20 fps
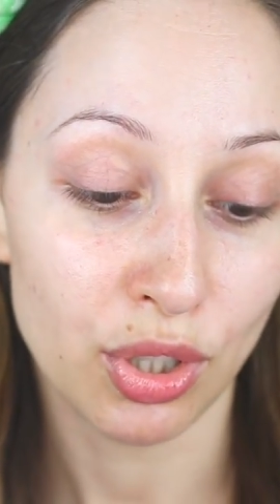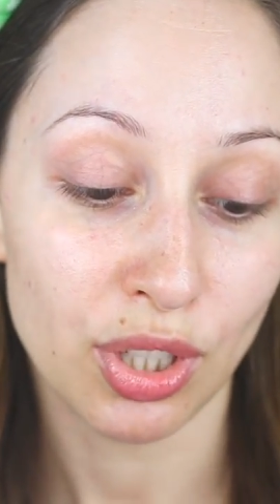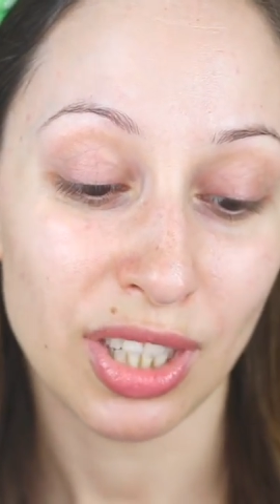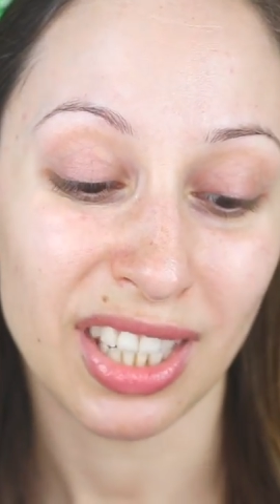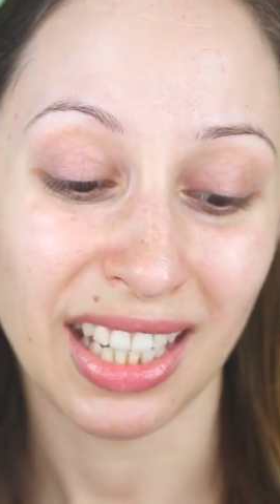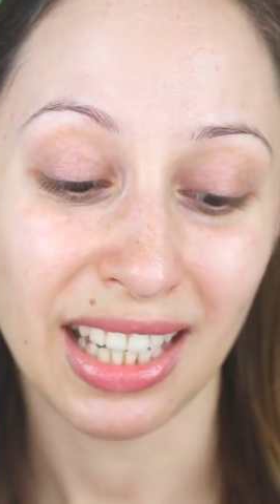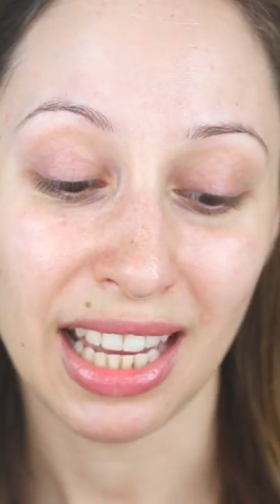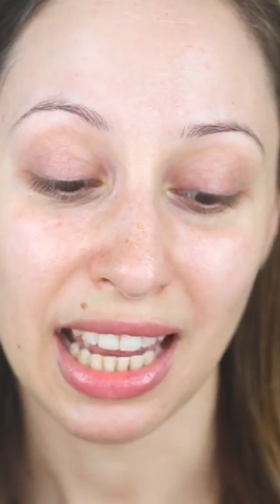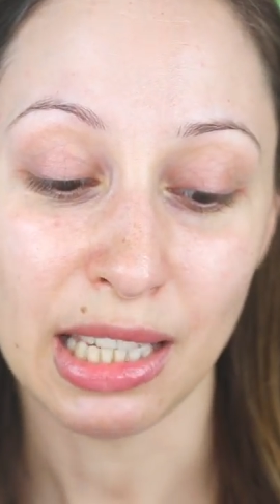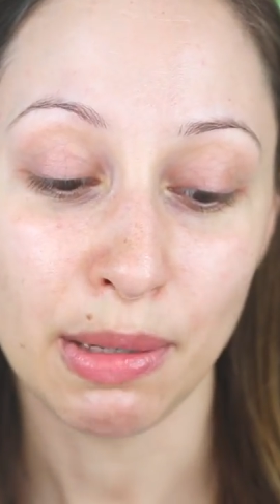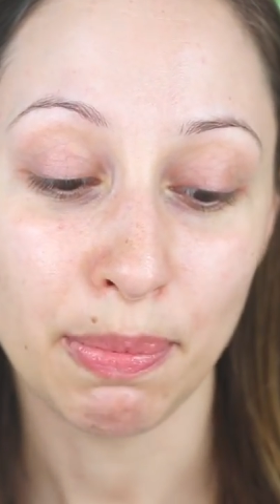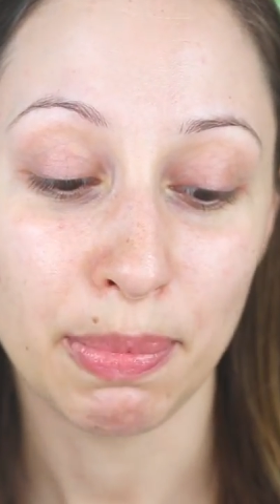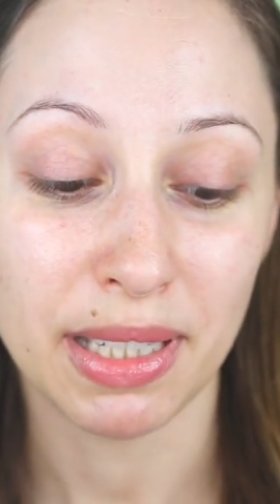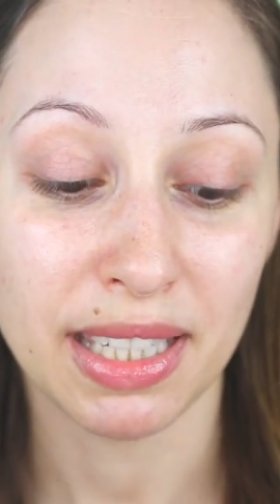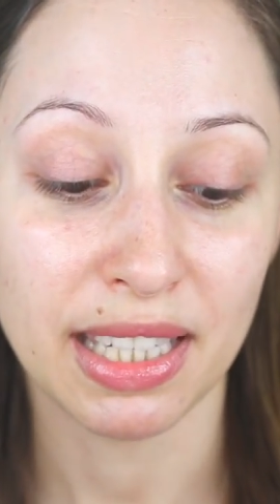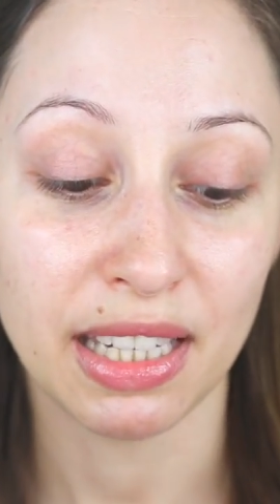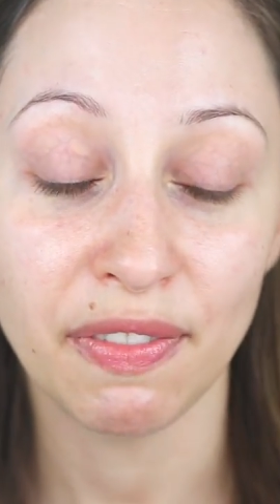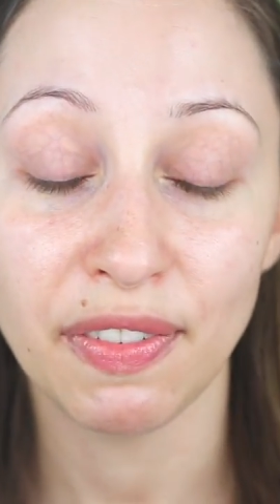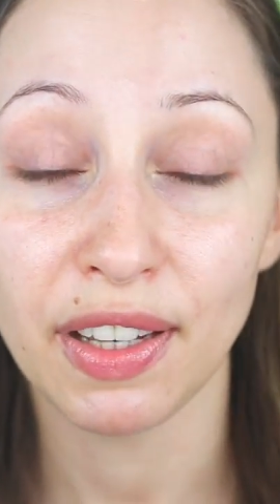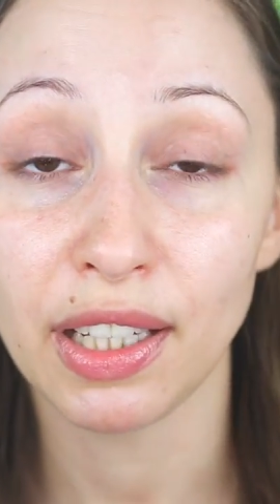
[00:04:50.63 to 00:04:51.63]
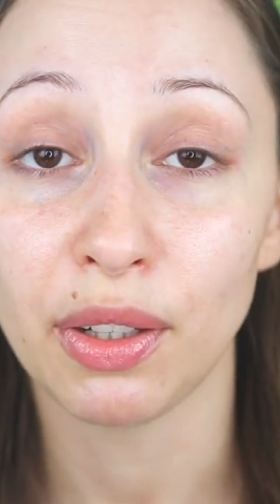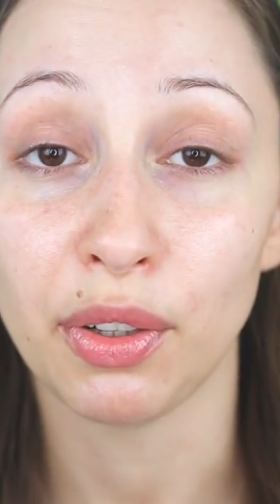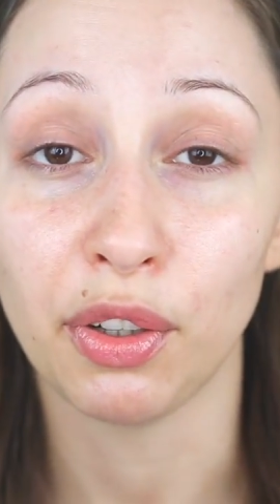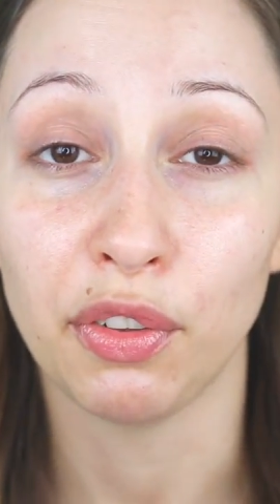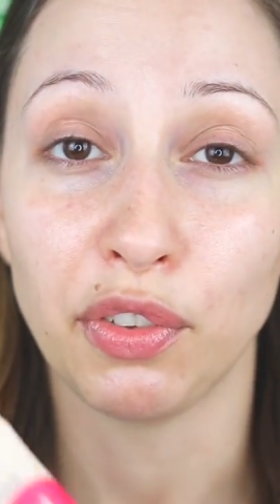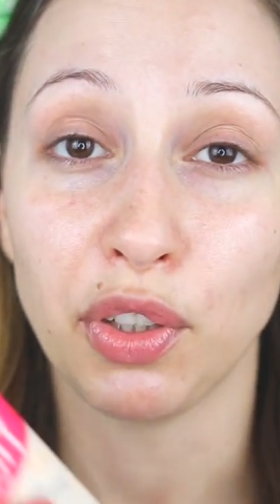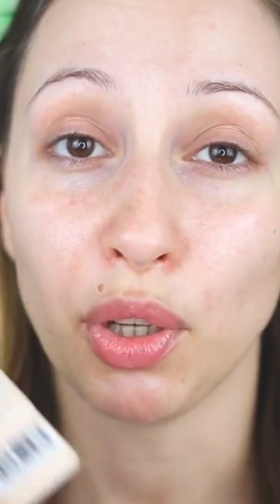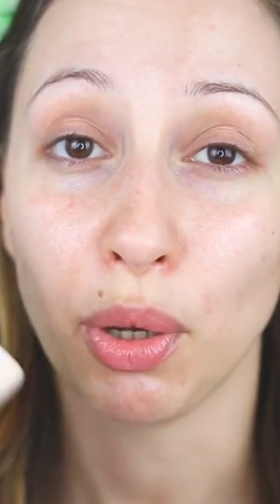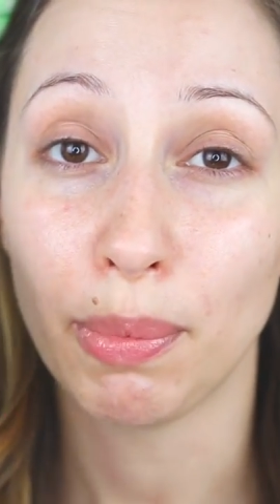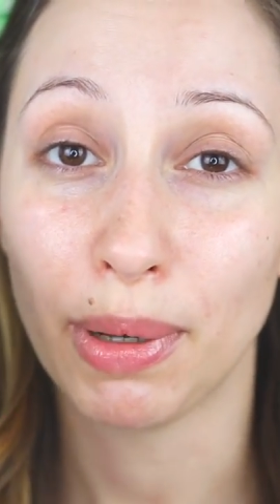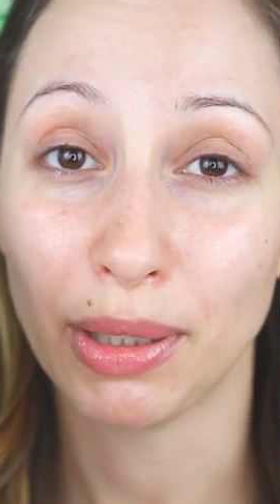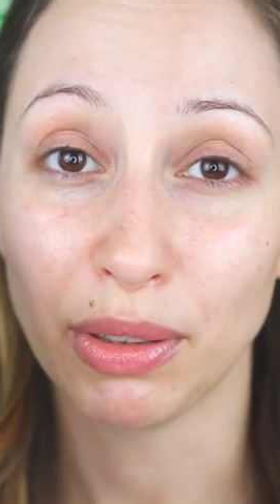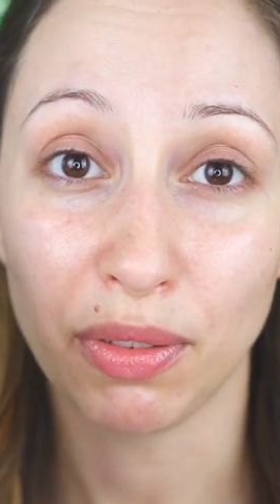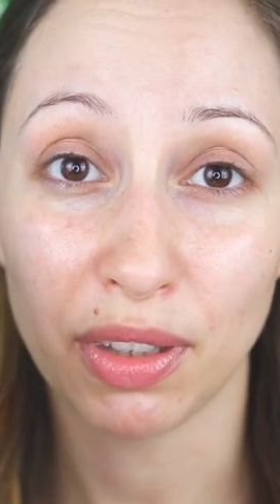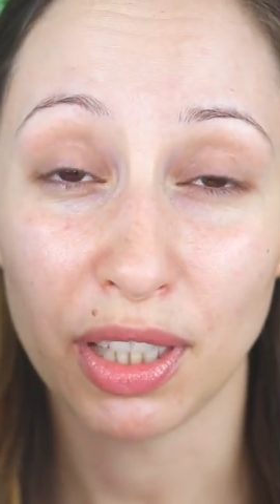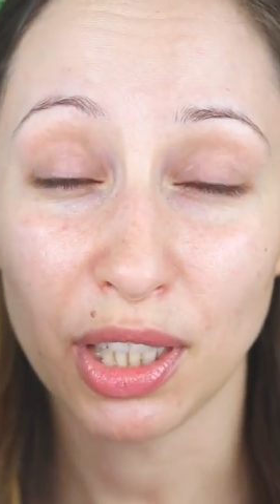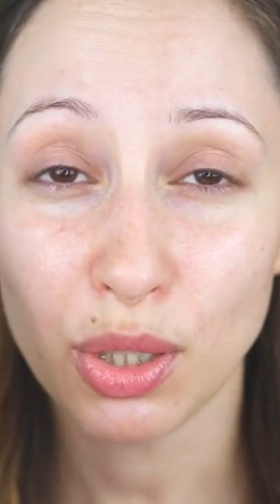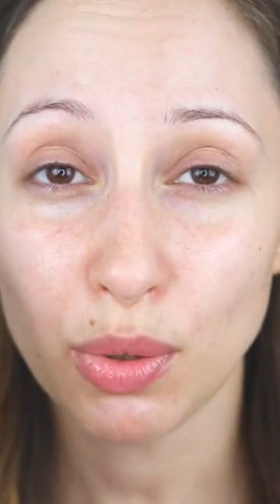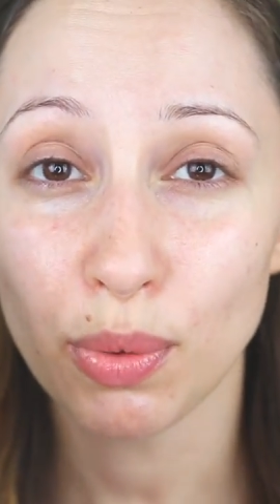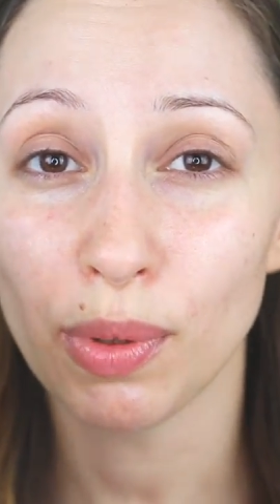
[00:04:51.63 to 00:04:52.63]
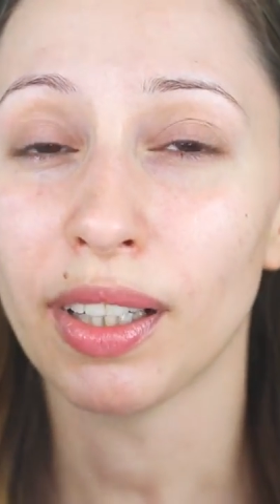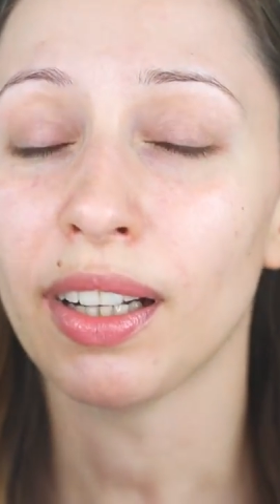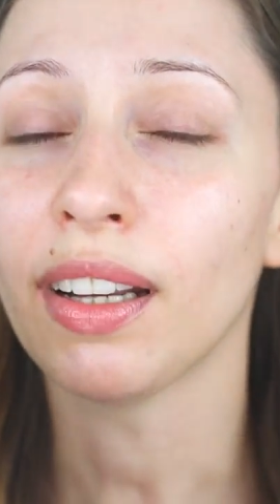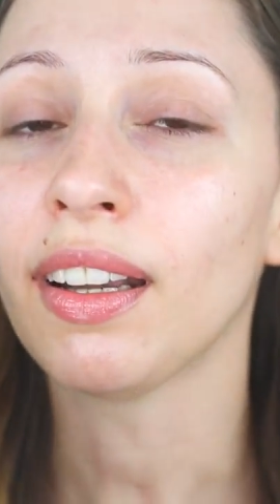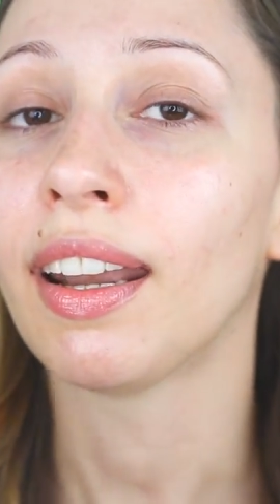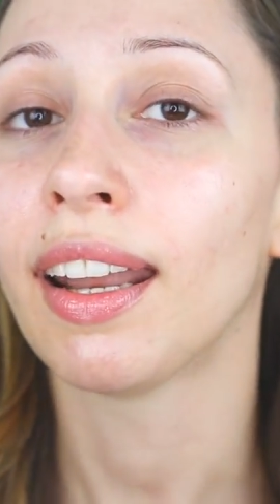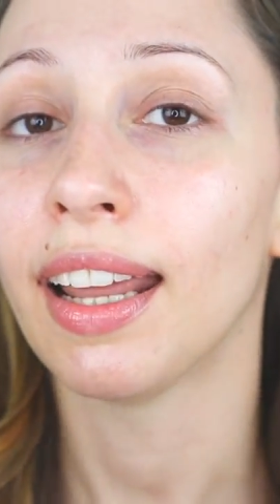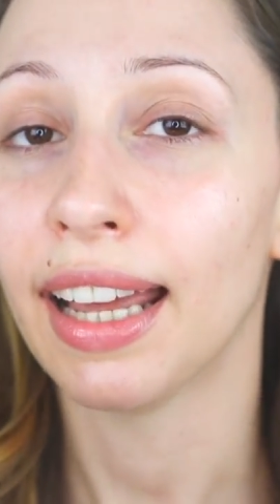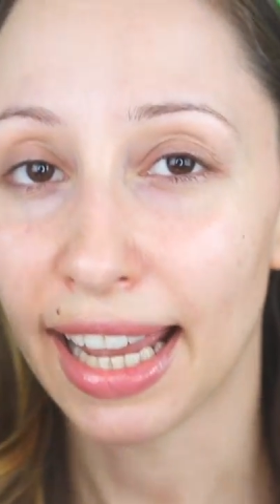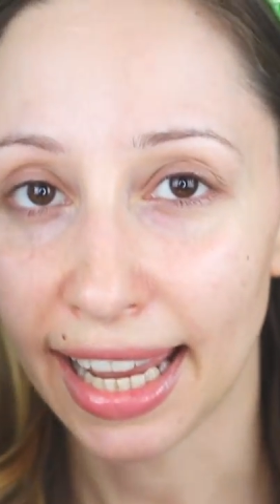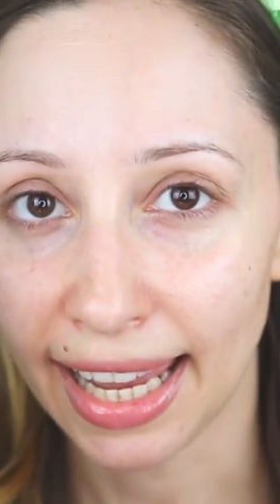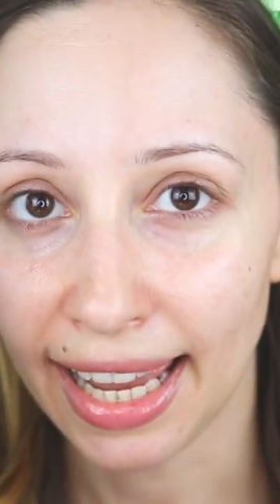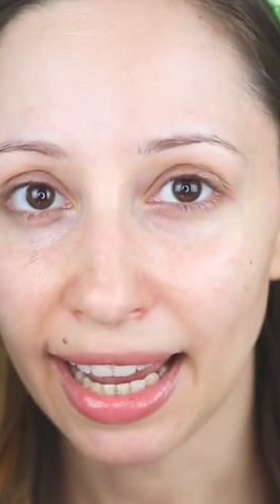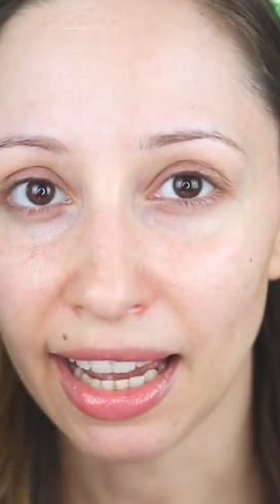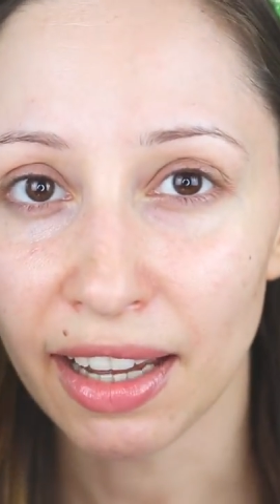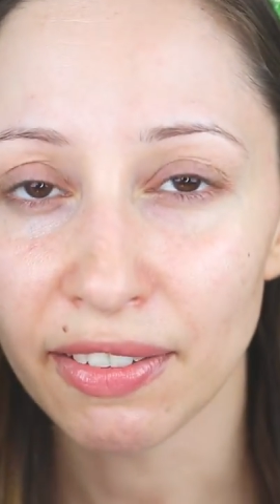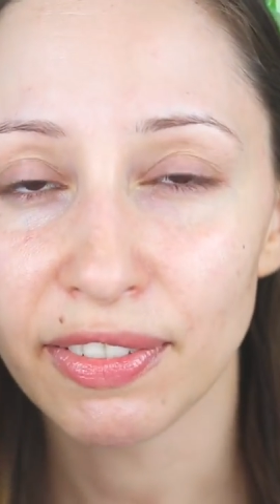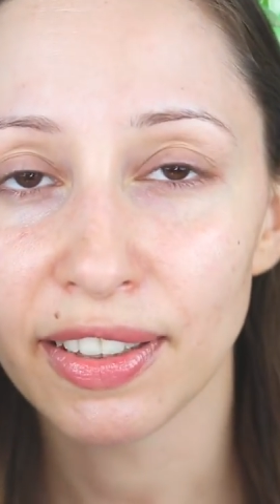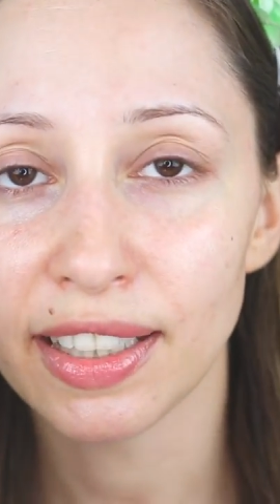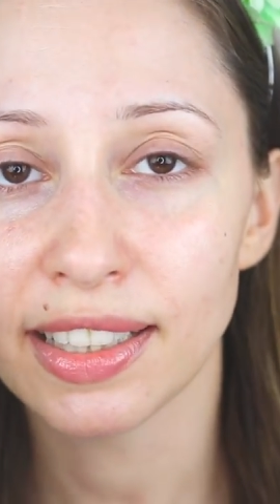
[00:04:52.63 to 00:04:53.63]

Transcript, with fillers: see a specific review about this one, I have